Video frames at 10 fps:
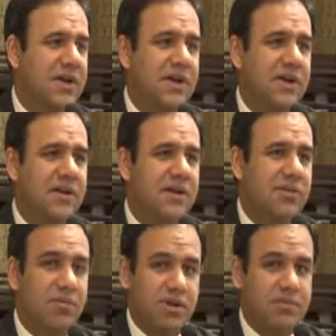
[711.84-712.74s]
and
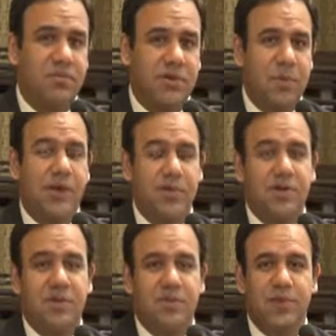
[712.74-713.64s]
who are typically
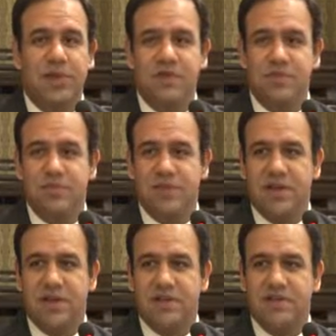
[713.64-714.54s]
worth in billions
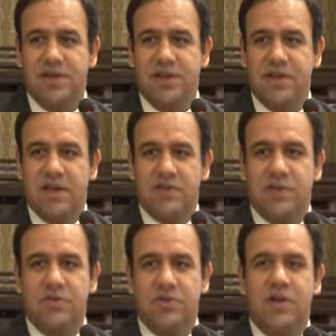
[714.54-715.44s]
themselves,
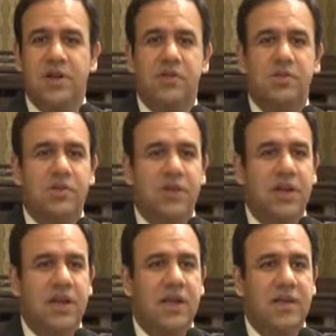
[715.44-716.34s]
just so that you could
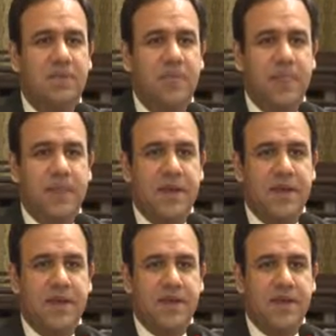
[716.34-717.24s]
declare
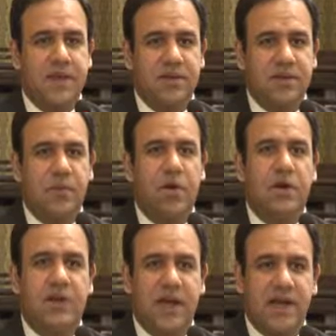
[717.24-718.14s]
a
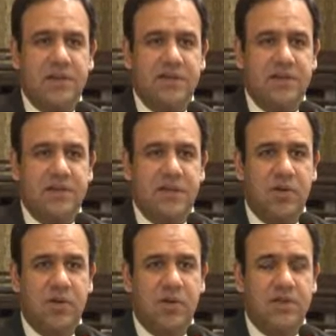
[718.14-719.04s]
smaller tax
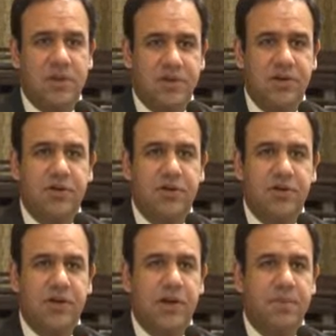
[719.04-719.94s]
than what is actually due
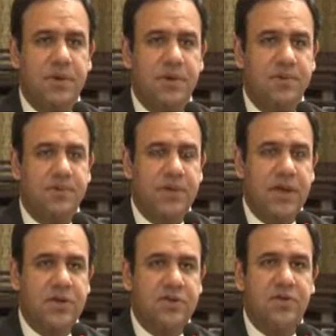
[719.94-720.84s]
to the government.
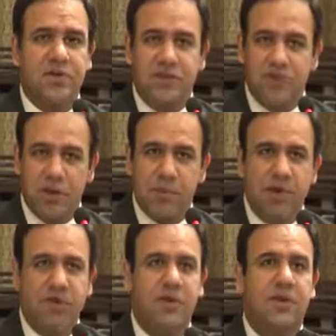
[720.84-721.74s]
So we took him out of